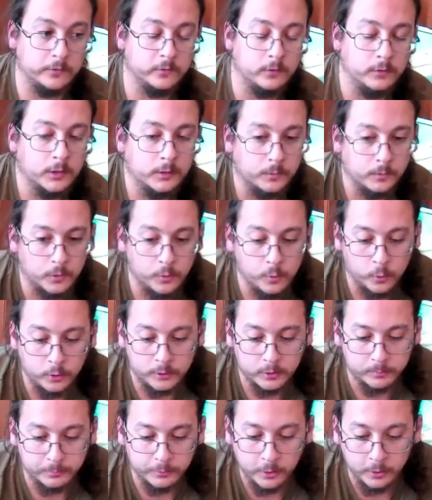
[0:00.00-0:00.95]
So you can
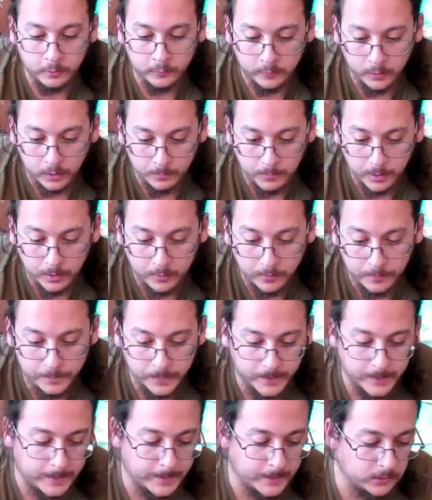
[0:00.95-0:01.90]
record your program out,
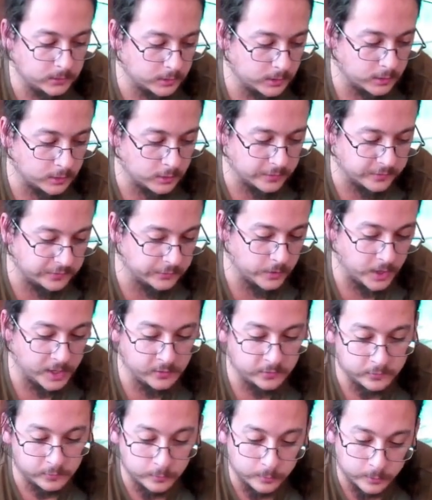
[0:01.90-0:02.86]
and then you can also
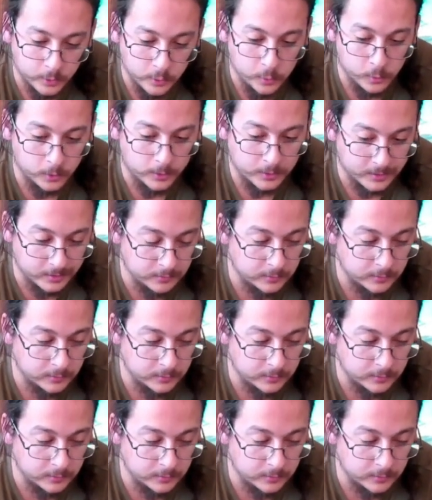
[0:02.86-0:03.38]
ISO record